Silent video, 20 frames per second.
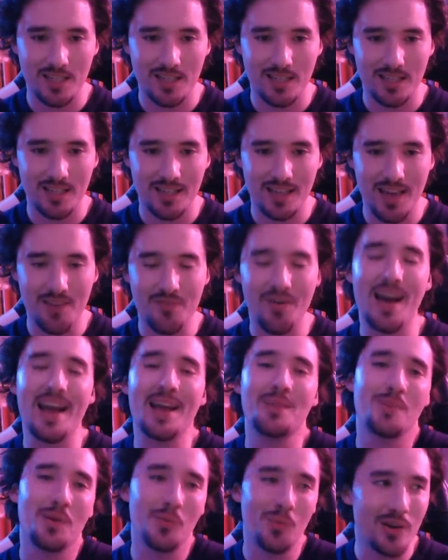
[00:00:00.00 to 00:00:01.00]
if I
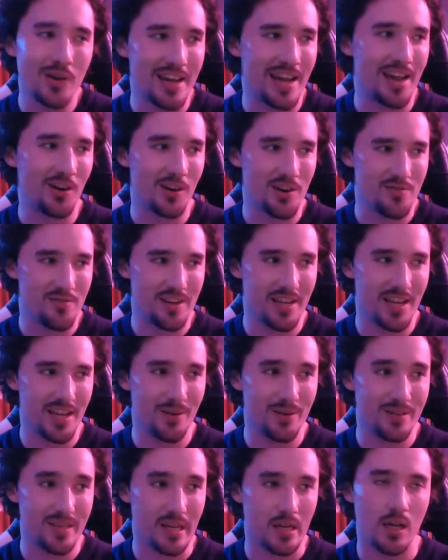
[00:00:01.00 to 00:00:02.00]
had been working on a video, I
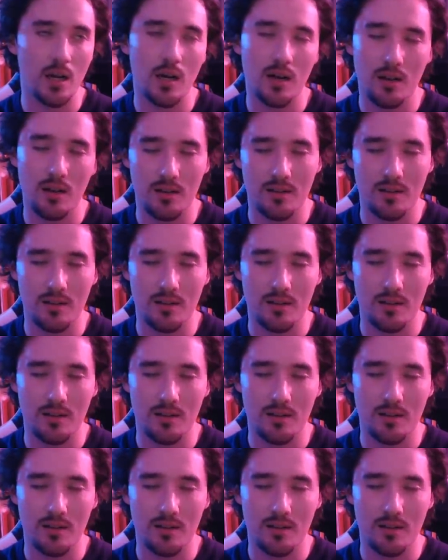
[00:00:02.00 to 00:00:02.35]
was like, oh,